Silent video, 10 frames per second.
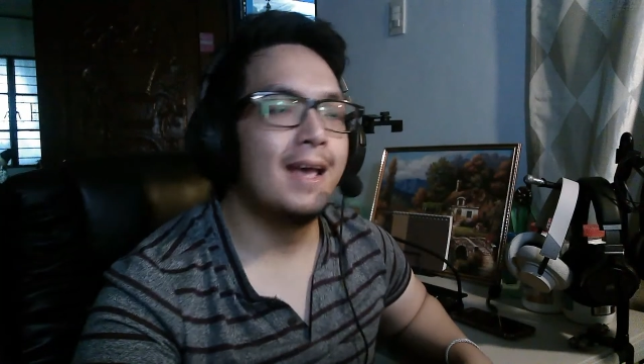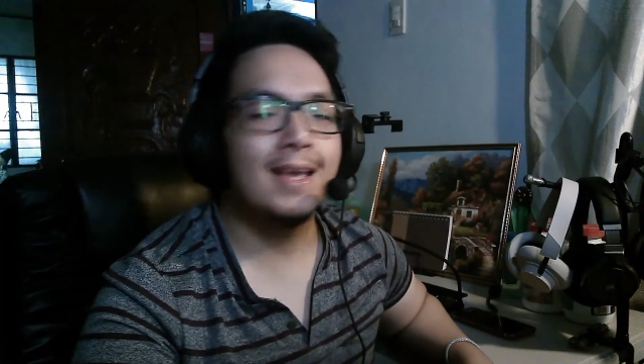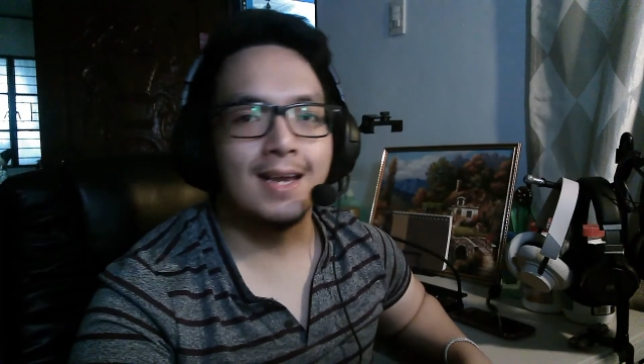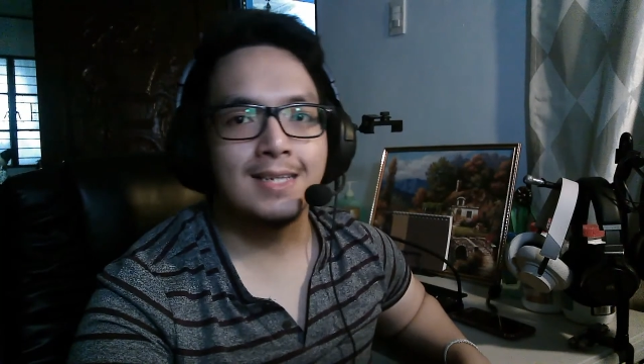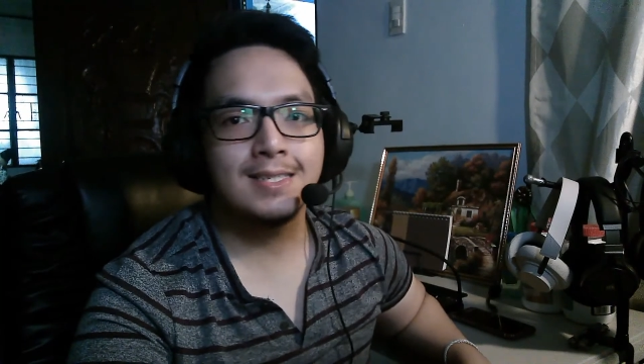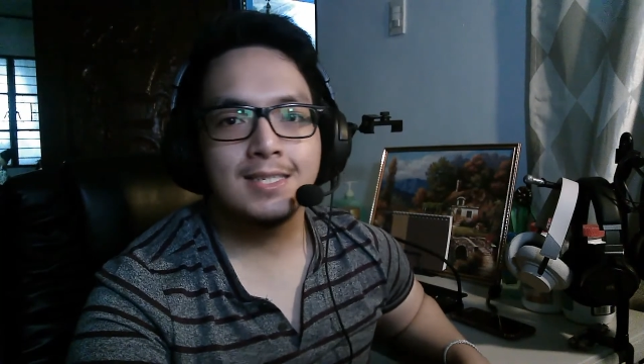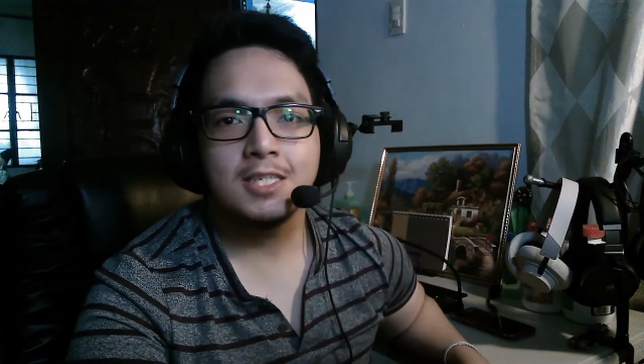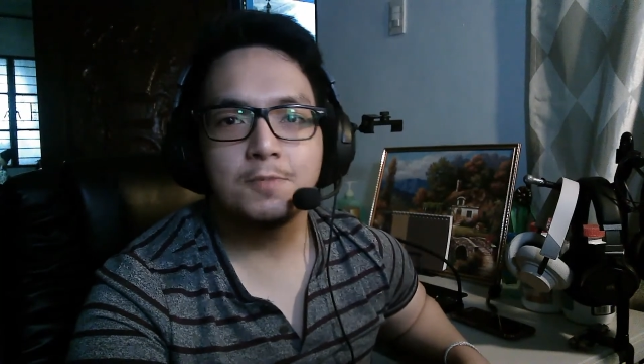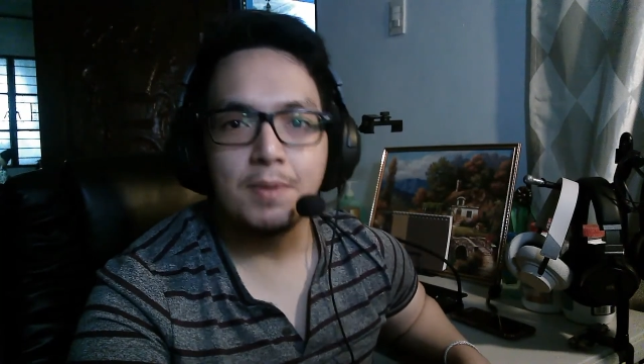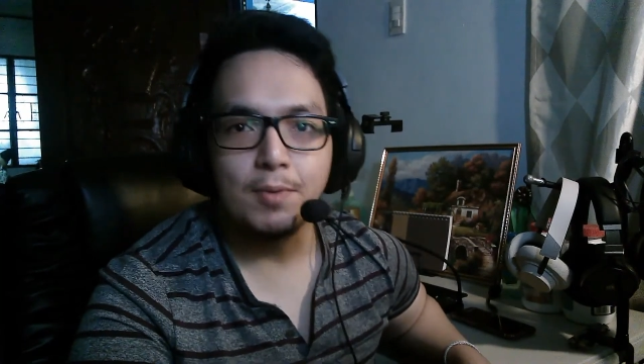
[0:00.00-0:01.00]
Hey guys, this
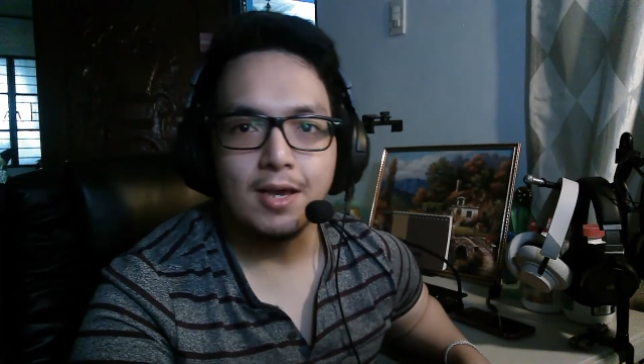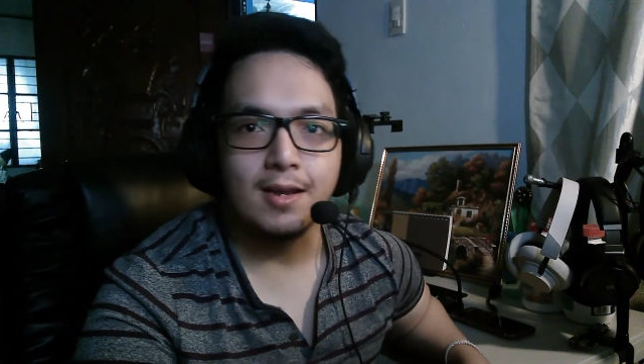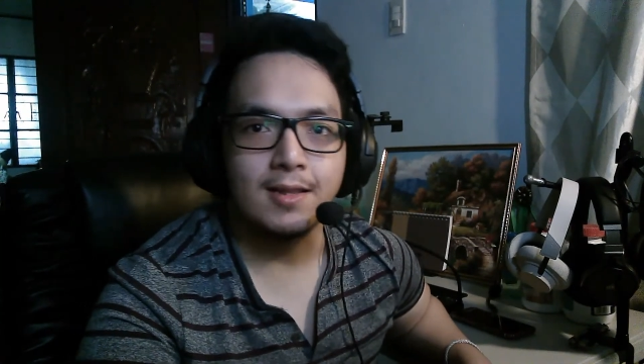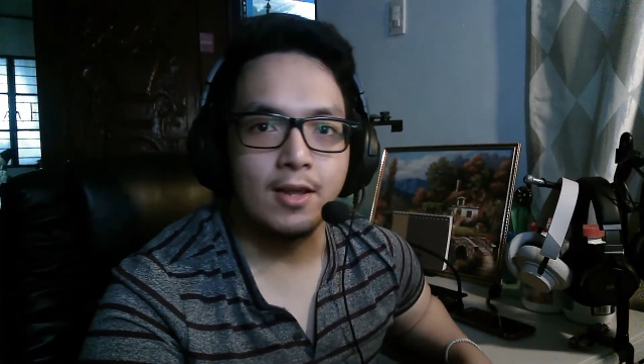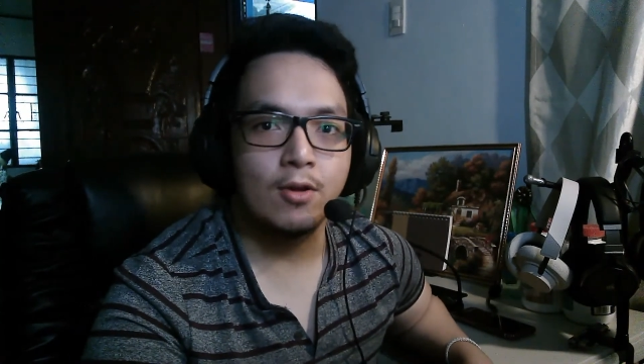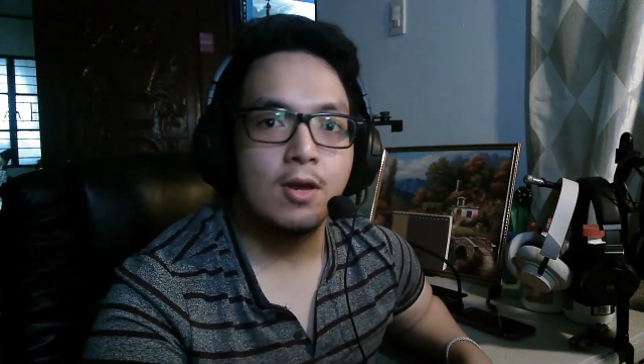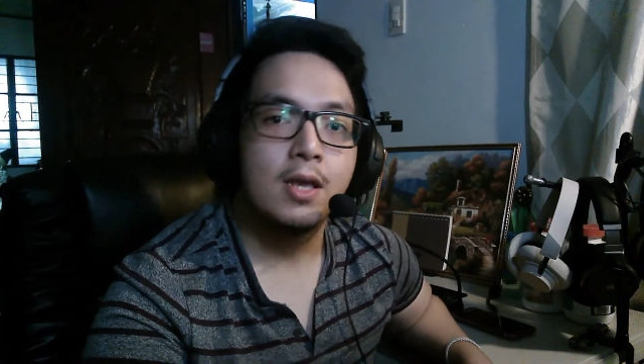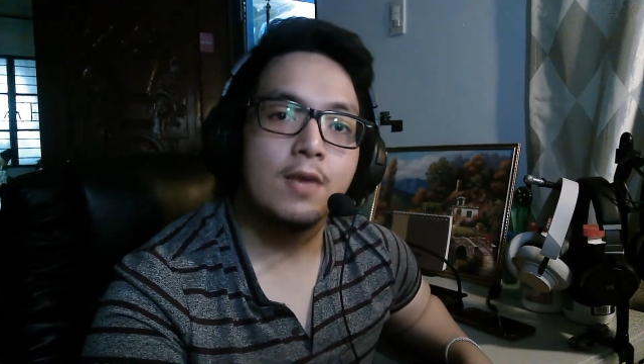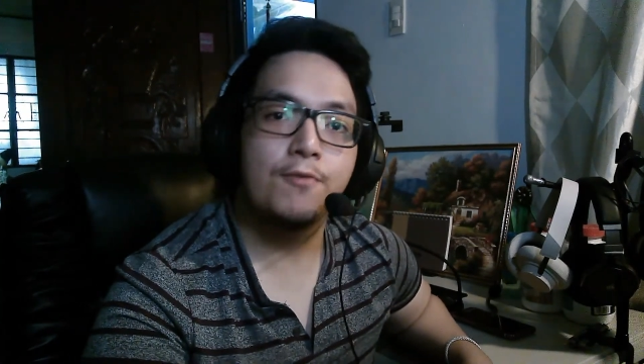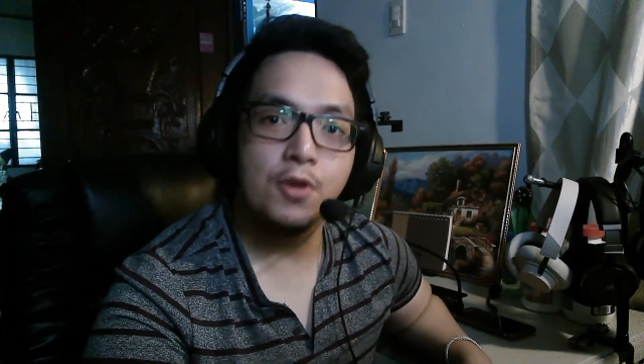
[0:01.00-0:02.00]
is Biboyharanero.
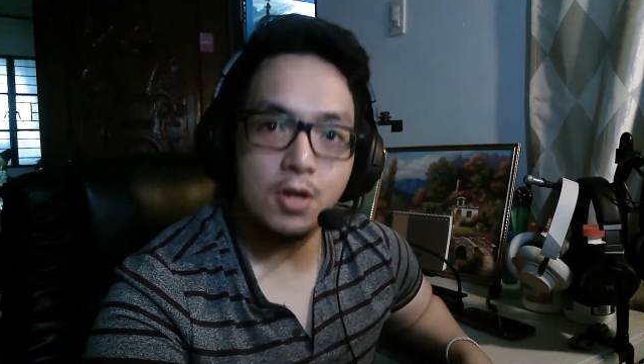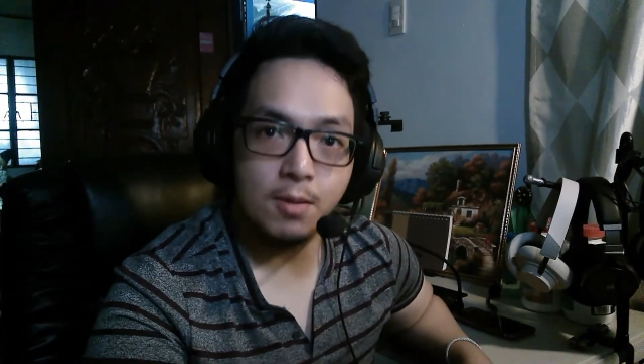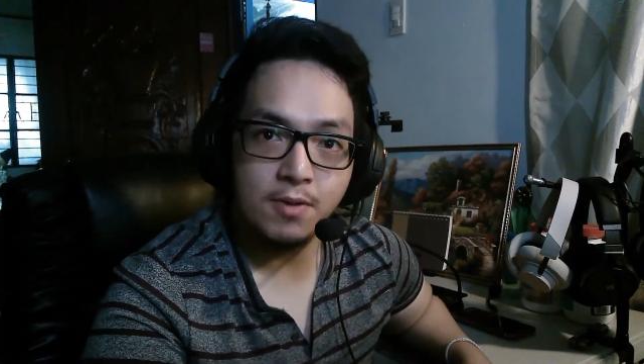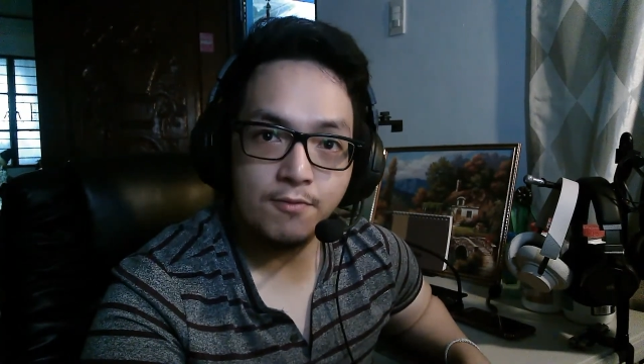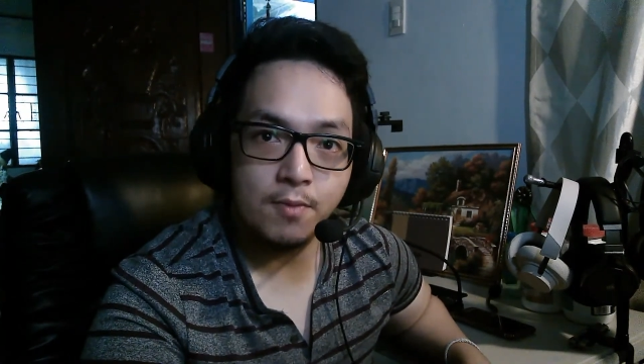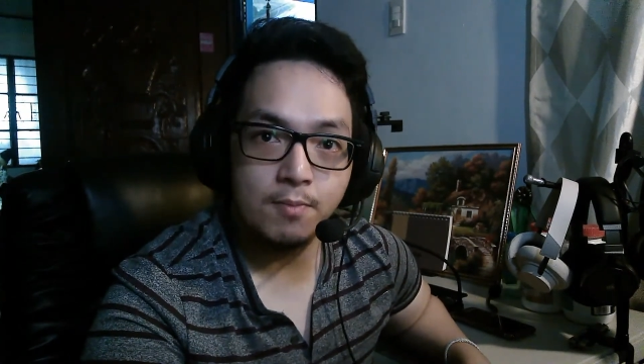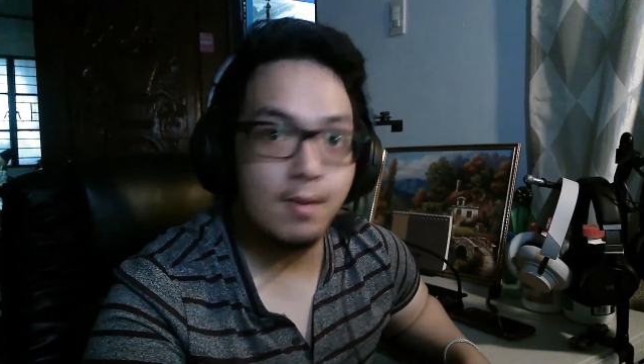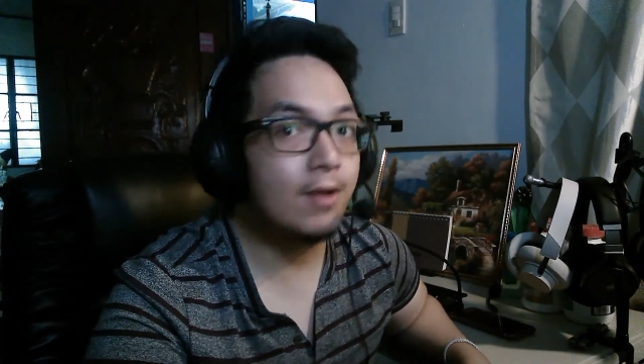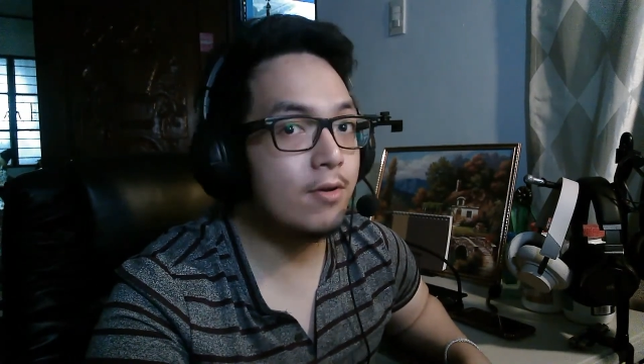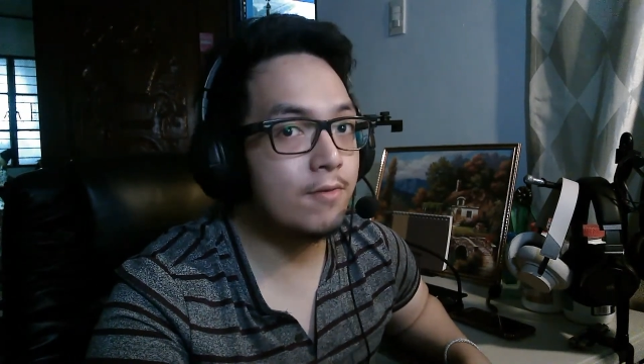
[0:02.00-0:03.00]
If you're coming from
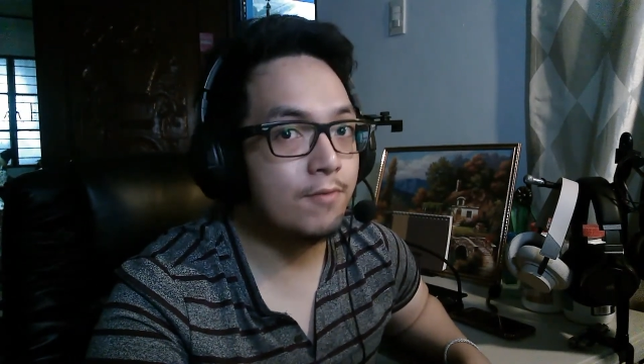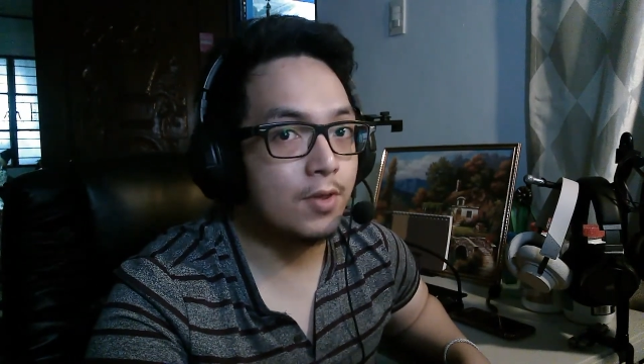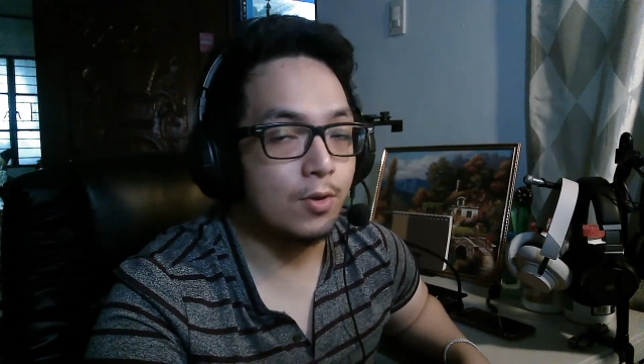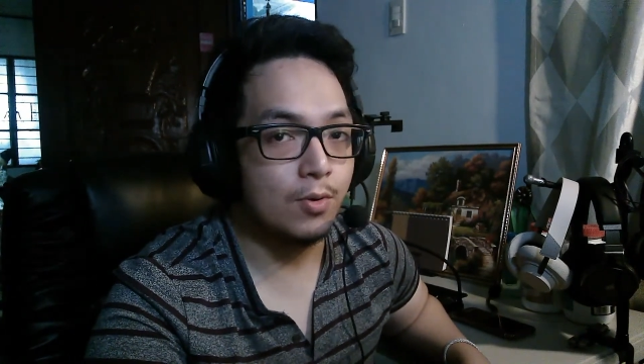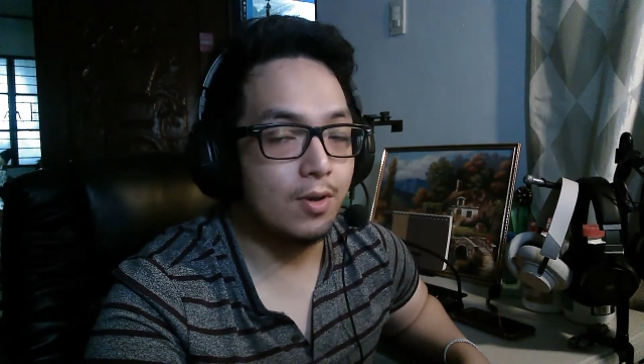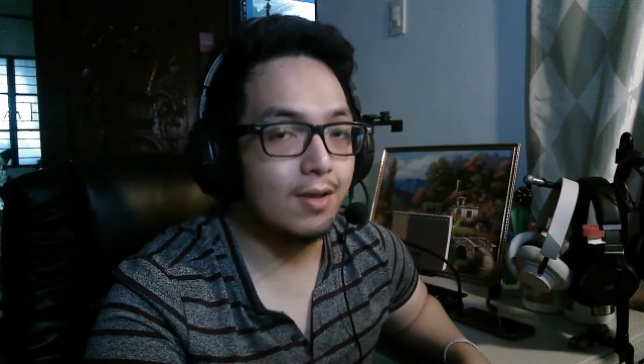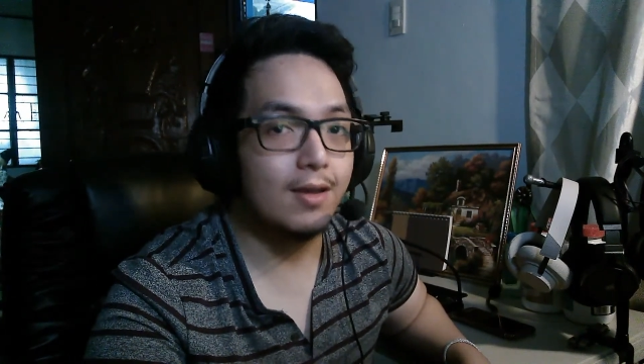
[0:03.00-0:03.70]
my review,